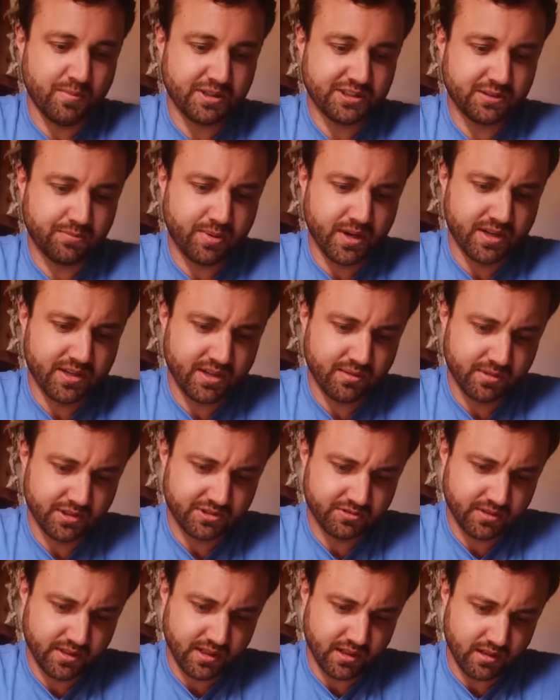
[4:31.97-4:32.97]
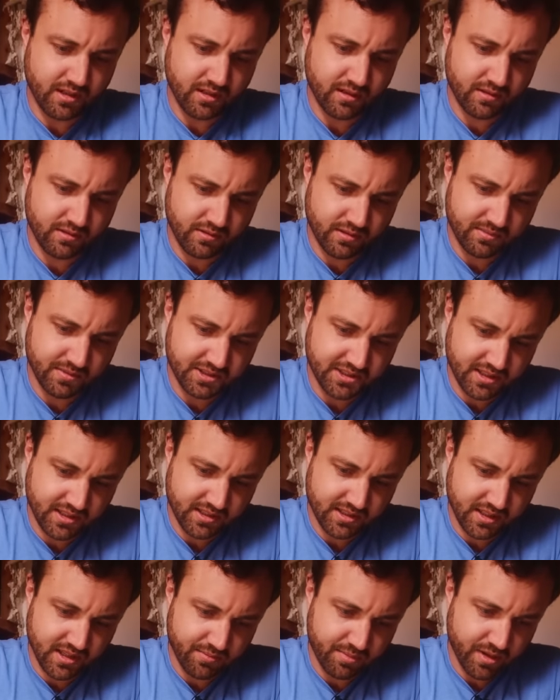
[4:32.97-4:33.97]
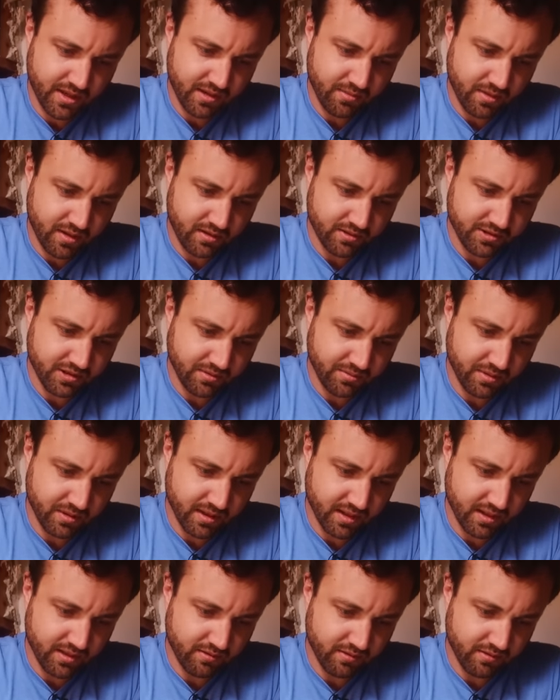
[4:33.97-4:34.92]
my best at painting, but it's really hard. Only my second time painting models. Hope you like